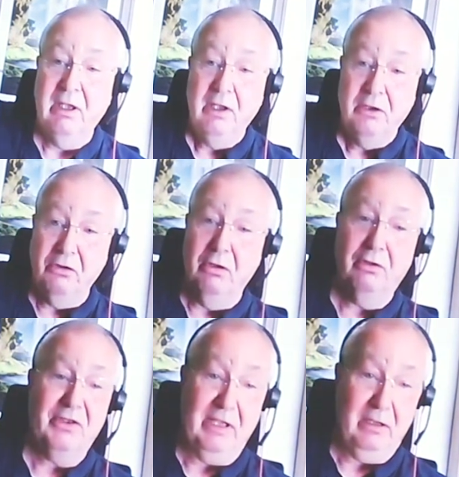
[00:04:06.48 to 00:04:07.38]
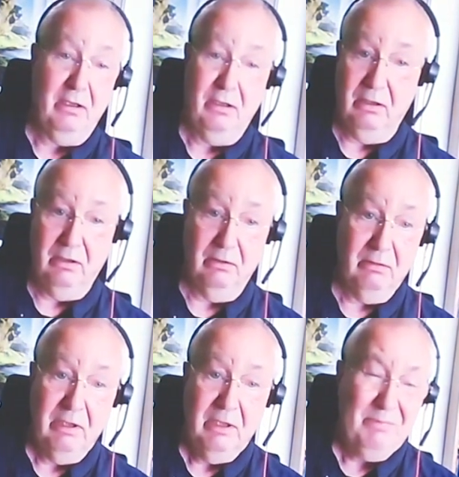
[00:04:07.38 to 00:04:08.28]
drugs, alcohol,
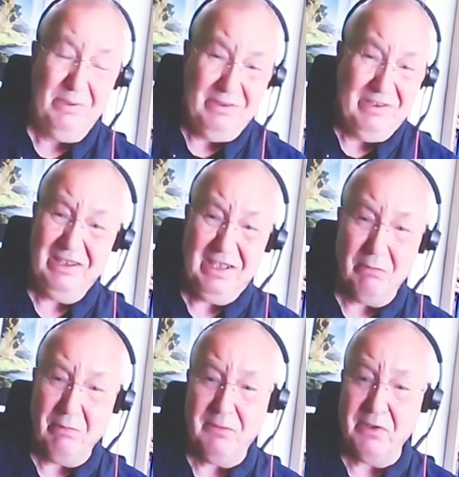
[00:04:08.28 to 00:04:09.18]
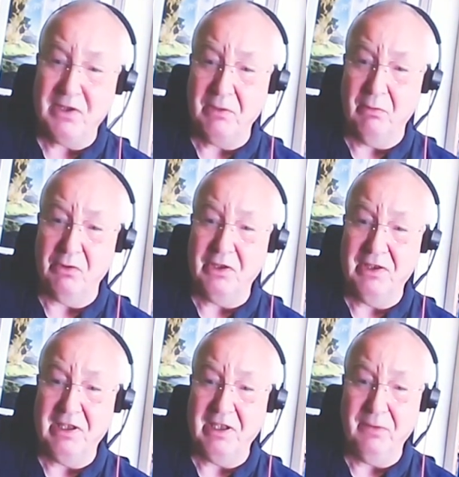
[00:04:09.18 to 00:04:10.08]
but, even just to watching
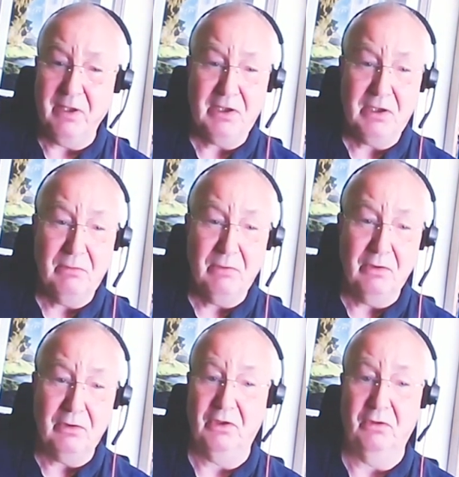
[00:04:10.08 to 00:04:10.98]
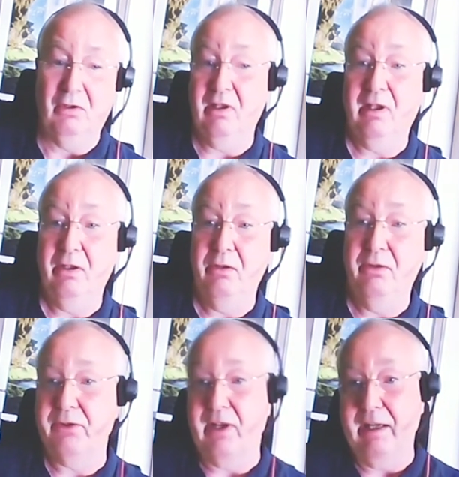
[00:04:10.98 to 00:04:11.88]
TV too much, or clothes,
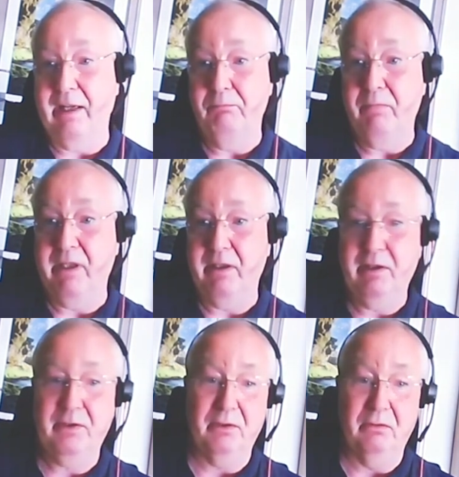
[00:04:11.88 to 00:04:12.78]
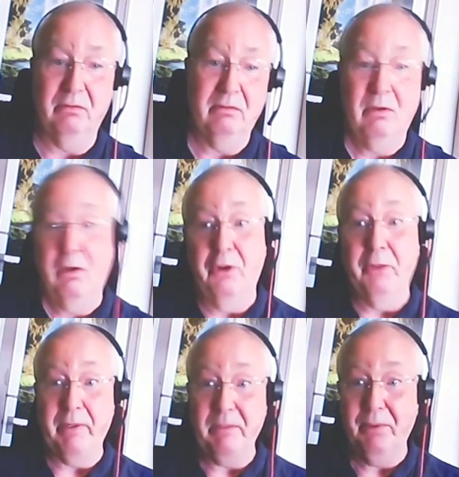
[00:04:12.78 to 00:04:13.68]
or handbags, or other
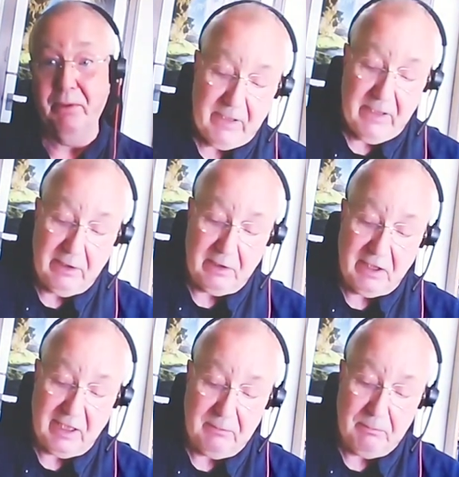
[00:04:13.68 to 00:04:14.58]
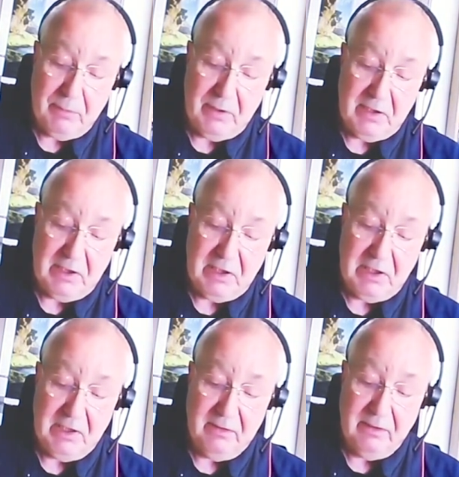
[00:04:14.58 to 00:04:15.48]
people. It can be
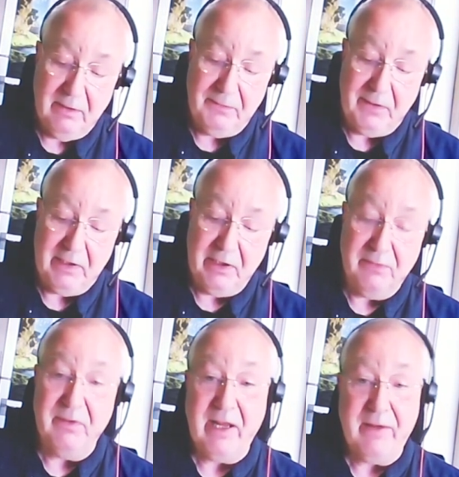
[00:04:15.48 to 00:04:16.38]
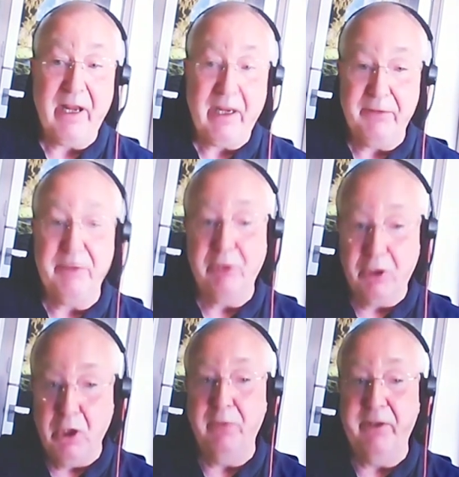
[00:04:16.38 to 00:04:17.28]
a feeling of never having
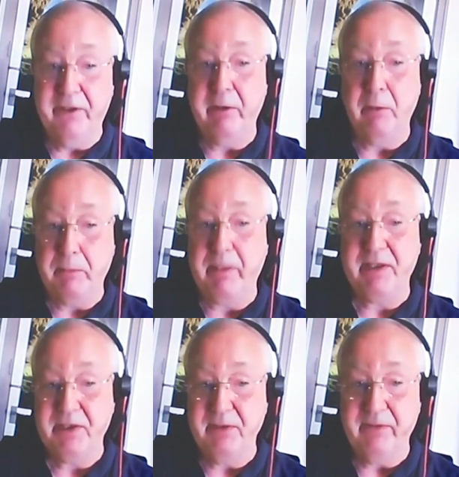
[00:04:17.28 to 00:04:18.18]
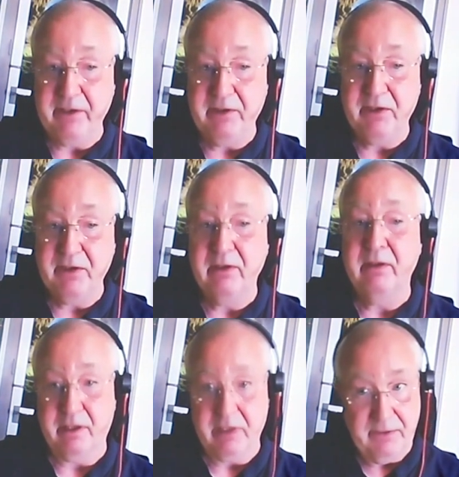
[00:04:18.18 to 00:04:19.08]
recovered from a past event.
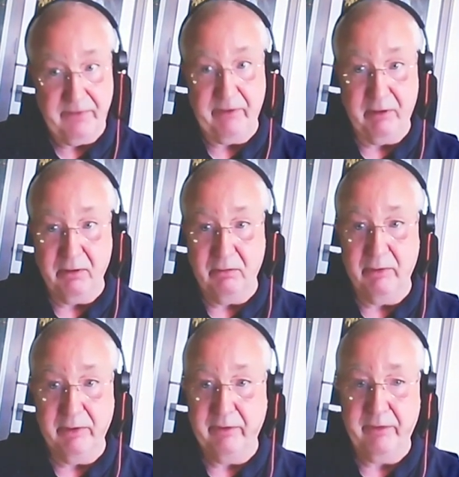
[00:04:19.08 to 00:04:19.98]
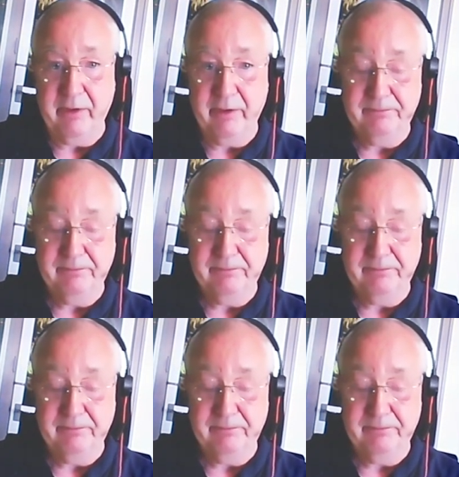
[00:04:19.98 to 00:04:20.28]
That's a very common thing.